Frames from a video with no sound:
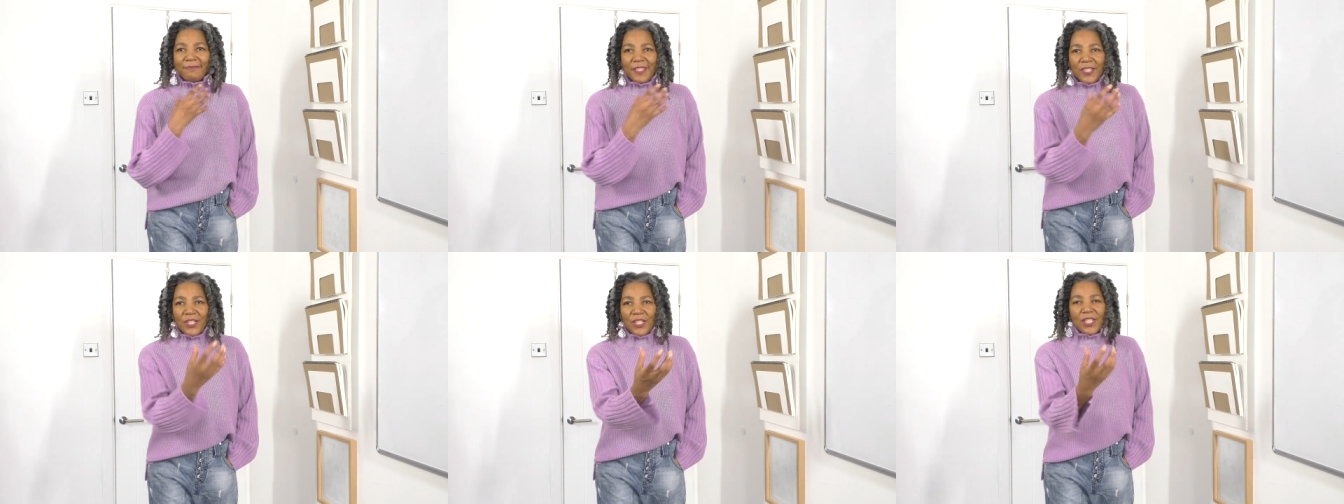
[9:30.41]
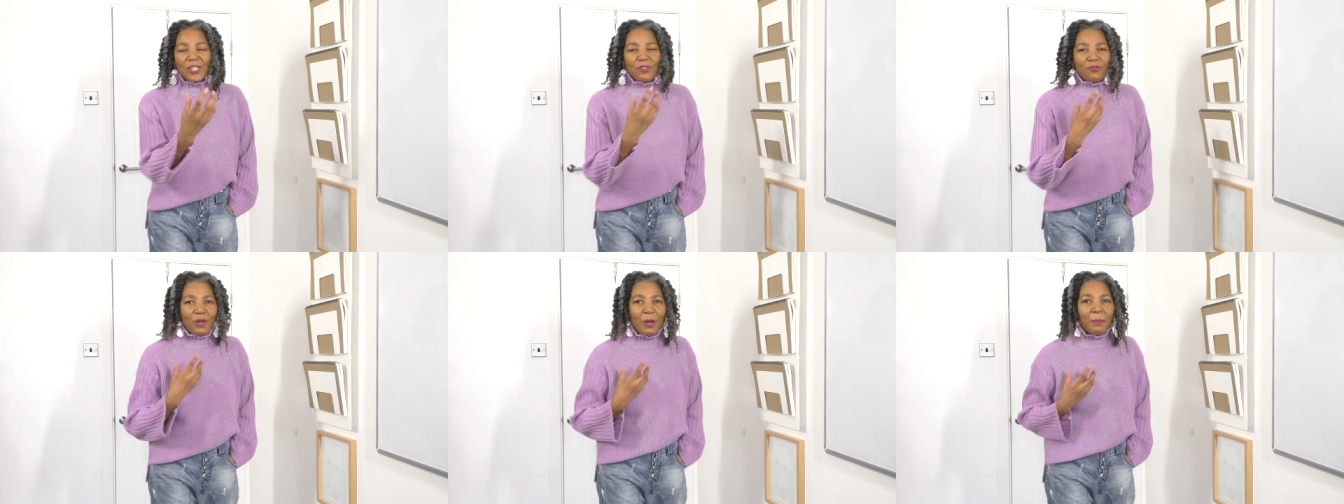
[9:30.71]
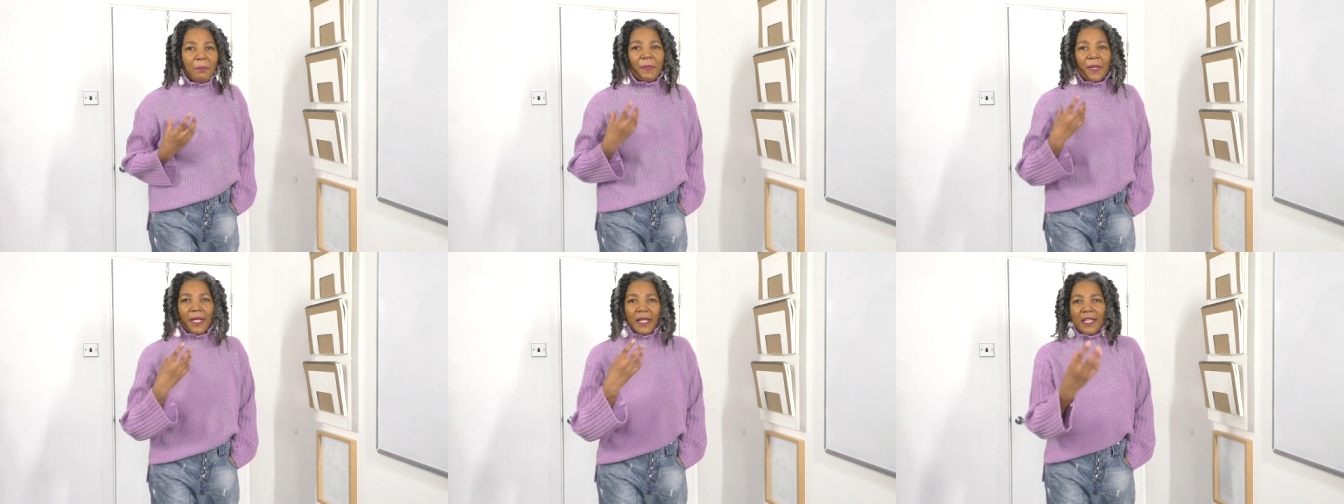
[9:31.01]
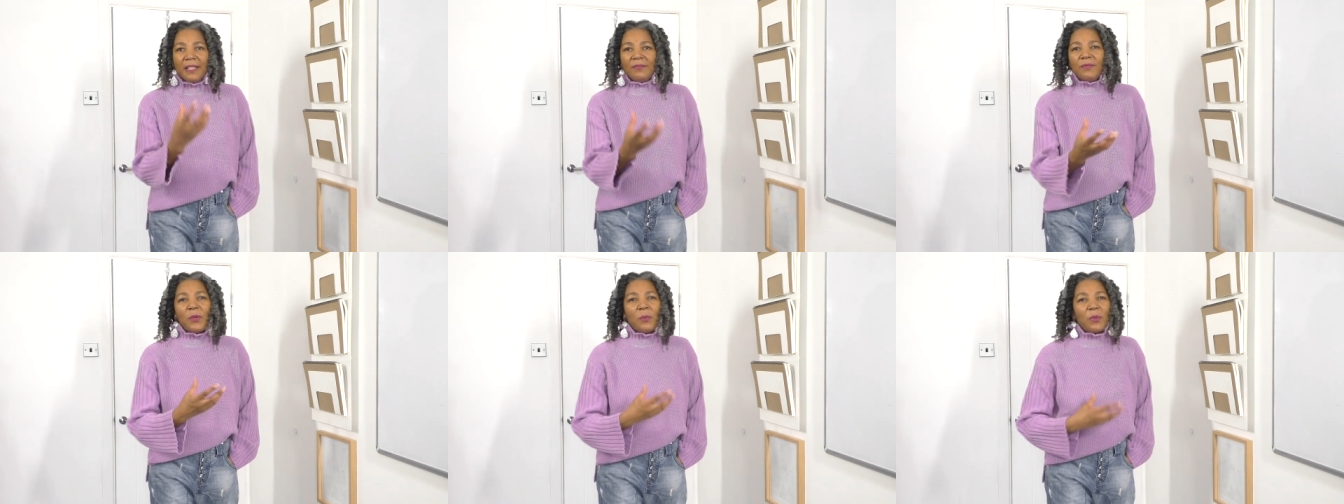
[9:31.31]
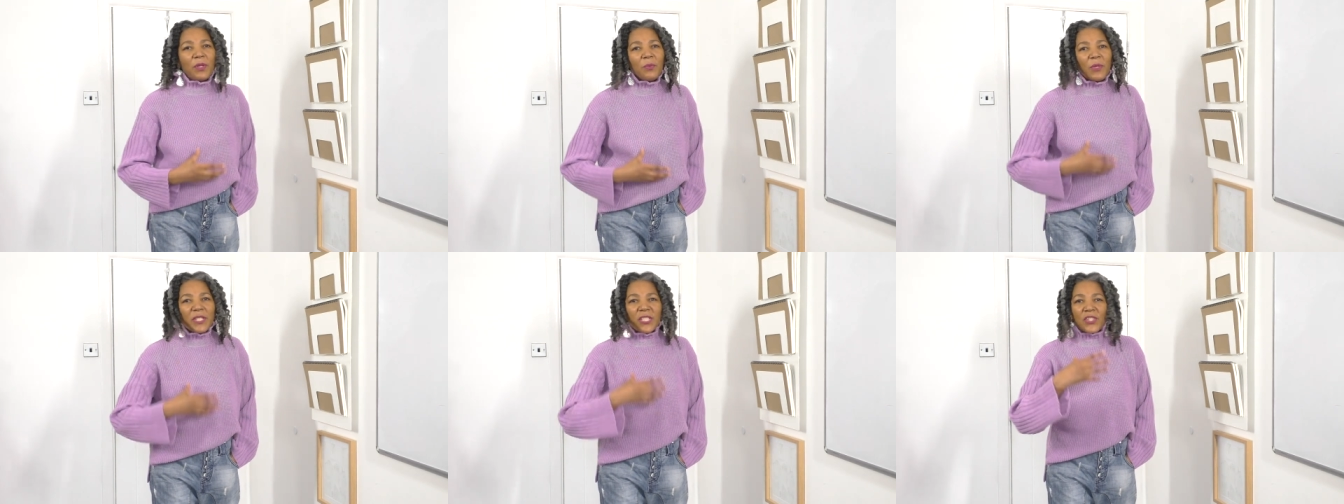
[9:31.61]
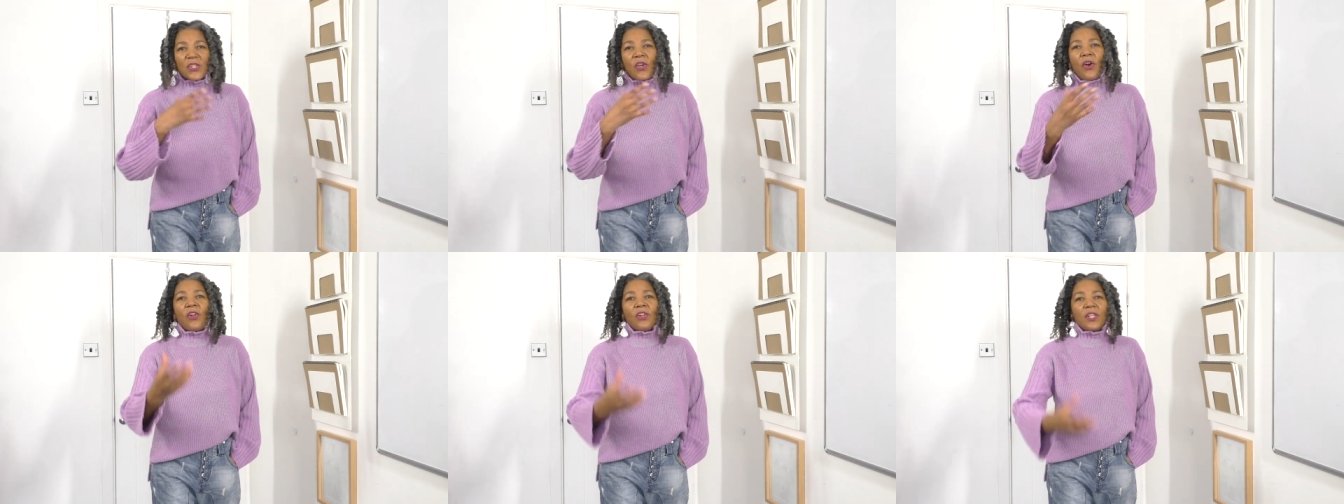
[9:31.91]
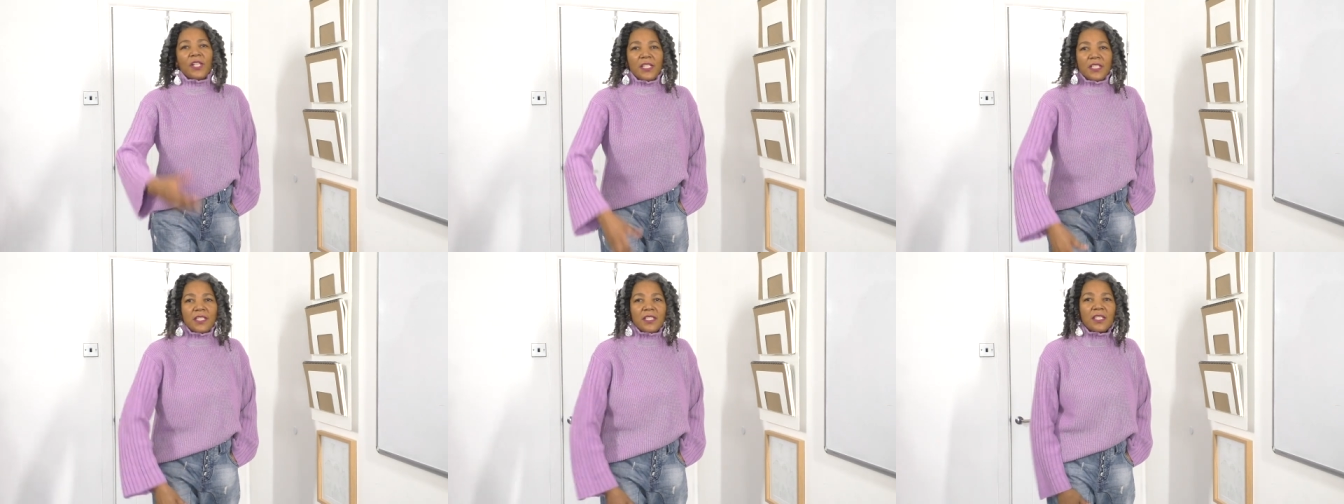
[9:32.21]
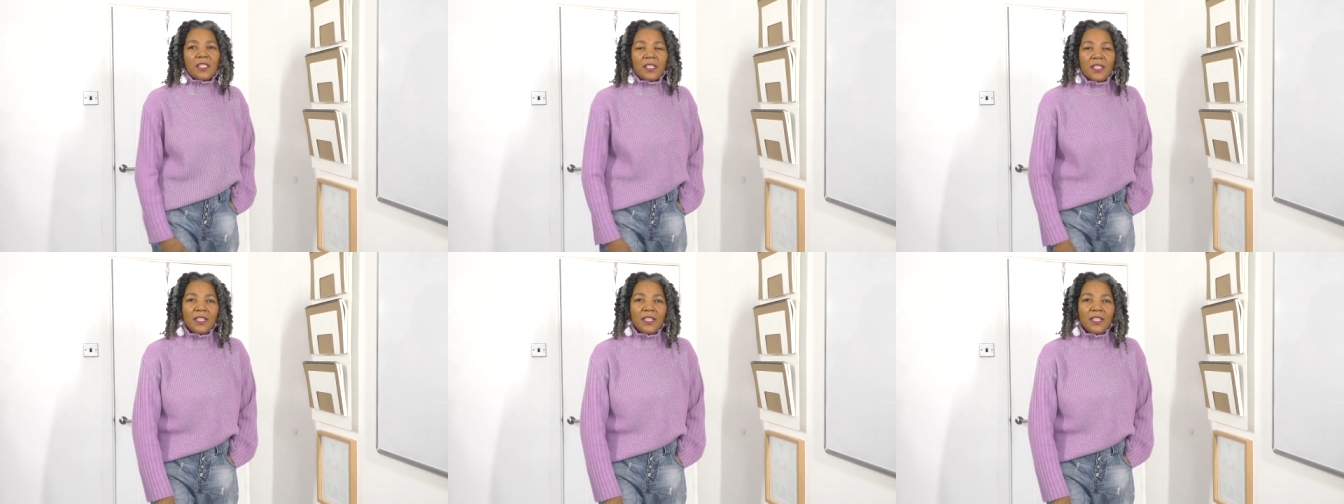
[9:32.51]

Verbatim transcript: just didn't grab me. Even though when I went to college,